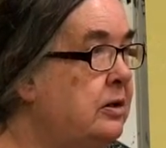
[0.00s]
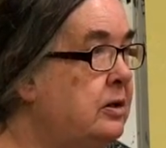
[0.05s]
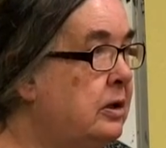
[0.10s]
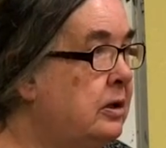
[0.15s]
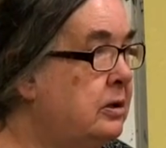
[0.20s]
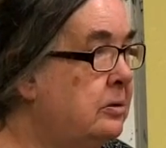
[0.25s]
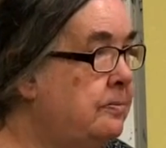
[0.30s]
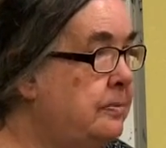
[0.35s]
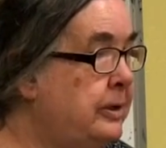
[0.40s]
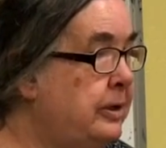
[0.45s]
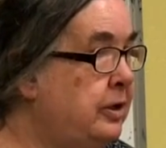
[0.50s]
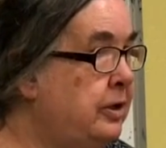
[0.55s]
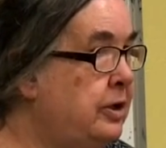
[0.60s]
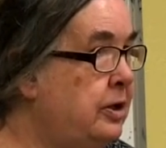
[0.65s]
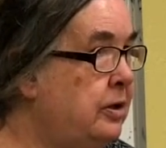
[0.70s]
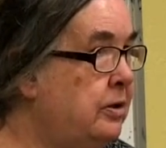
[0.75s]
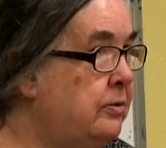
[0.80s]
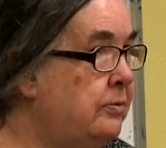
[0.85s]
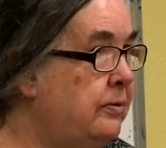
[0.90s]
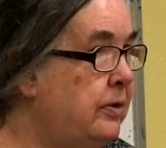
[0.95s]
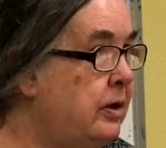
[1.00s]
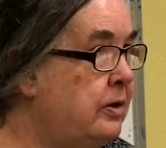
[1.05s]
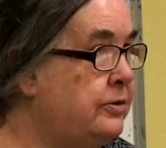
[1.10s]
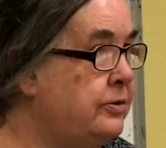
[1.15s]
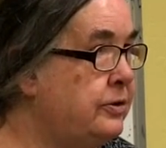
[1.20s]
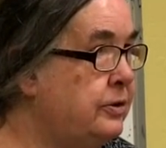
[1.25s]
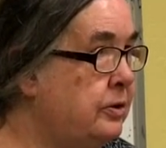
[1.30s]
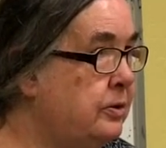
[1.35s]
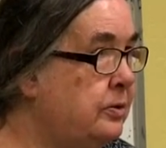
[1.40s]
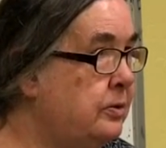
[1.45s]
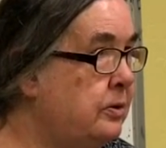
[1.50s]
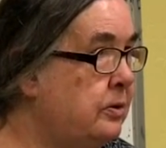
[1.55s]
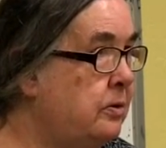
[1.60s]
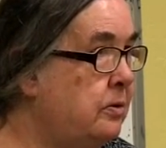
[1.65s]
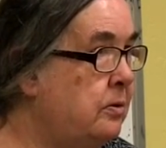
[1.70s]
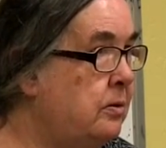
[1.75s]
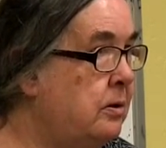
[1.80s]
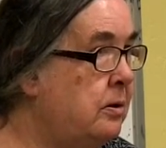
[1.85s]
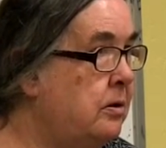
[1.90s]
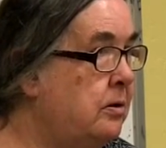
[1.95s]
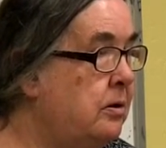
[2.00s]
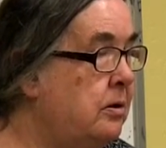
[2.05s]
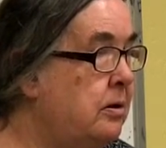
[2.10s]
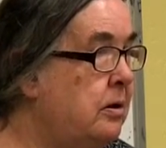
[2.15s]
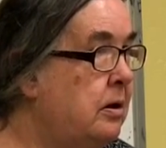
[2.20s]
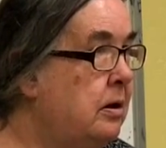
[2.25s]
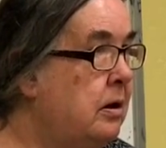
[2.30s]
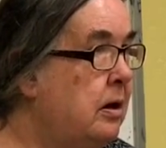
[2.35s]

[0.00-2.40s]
The lobelia and false unicorn